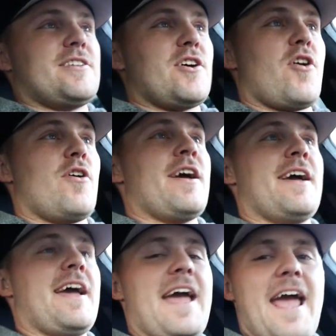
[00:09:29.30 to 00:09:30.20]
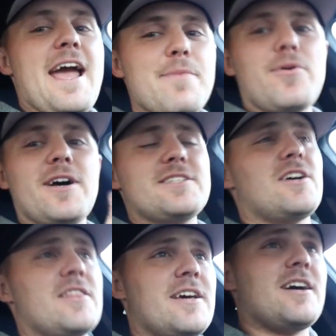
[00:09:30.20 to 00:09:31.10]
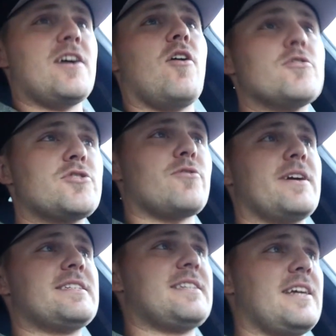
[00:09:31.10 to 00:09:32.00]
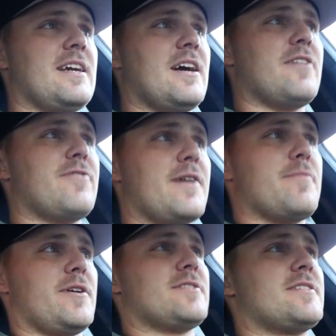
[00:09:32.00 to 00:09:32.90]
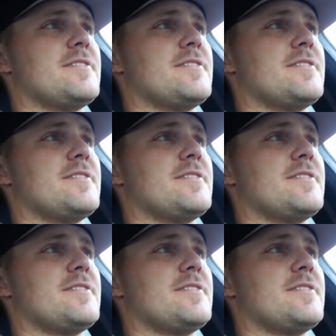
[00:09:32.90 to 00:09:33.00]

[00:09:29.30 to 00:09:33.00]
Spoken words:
So A+ on the Ultra Racing frame rails.